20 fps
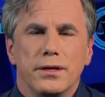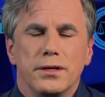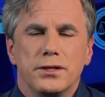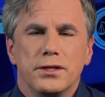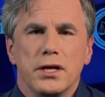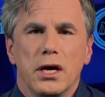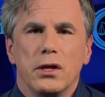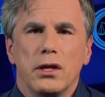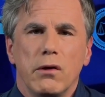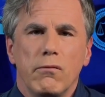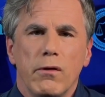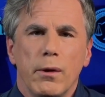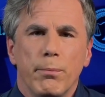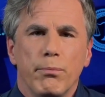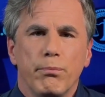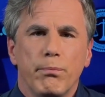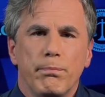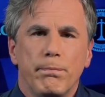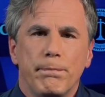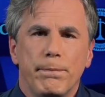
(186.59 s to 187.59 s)
So they
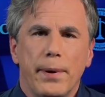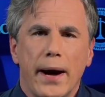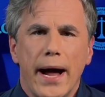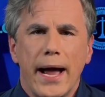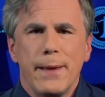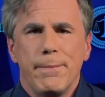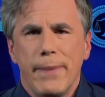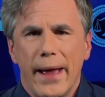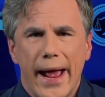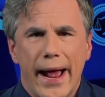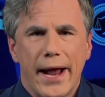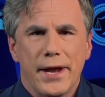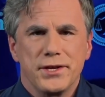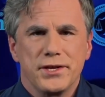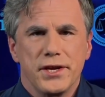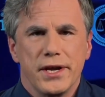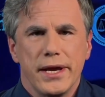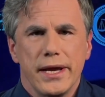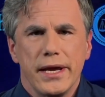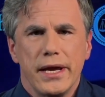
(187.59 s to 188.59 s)
were
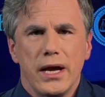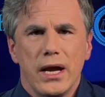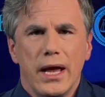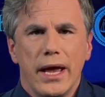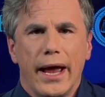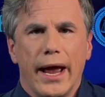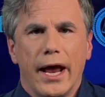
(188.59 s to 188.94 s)
bypassing